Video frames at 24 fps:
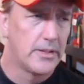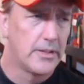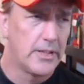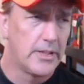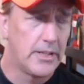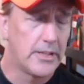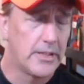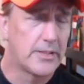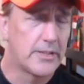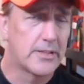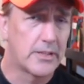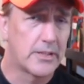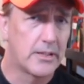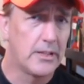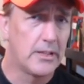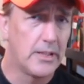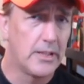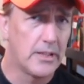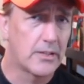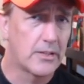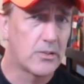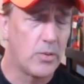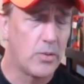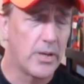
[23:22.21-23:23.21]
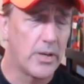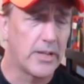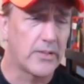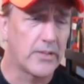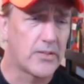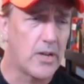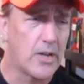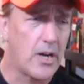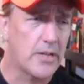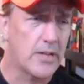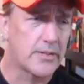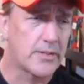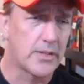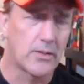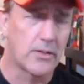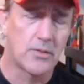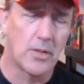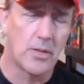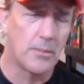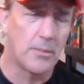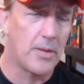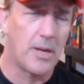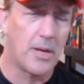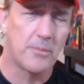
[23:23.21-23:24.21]
And it's quite exhausting.
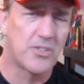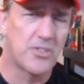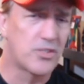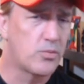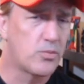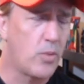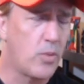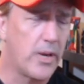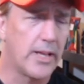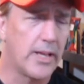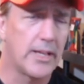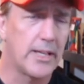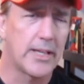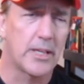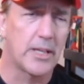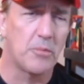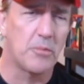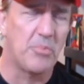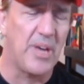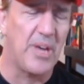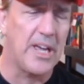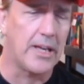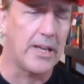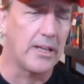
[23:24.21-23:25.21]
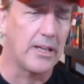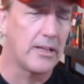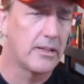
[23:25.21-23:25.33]
So I'm sweating like a pig.